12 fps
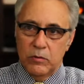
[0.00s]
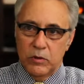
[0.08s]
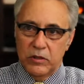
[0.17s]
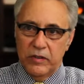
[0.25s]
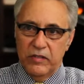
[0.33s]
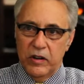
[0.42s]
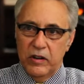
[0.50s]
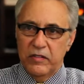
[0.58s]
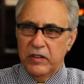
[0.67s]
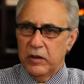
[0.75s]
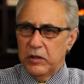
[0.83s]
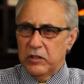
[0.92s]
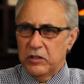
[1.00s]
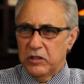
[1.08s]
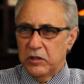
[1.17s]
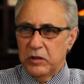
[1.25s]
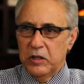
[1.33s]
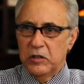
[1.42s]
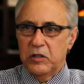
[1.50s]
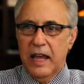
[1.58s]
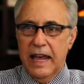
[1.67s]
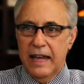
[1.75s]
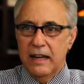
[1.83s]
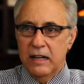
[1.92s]
It was a very, very serious
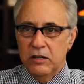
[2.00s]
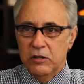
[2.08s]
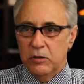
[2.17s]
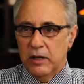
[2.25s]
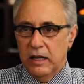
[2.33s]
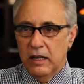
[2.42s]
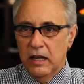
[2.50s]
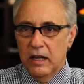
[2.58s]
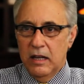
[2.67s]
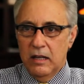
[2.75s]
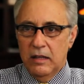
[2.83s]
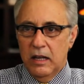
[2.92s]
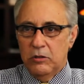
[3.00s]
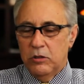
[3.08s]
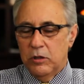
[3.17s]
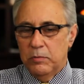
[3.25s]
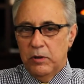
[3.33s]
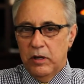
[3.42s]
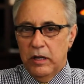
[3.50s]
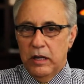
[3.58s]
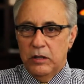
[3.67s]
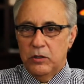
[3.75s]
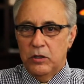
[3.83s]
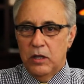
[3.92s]
head injury that took
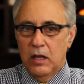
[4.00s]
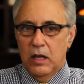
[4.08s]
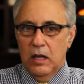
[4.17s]
place.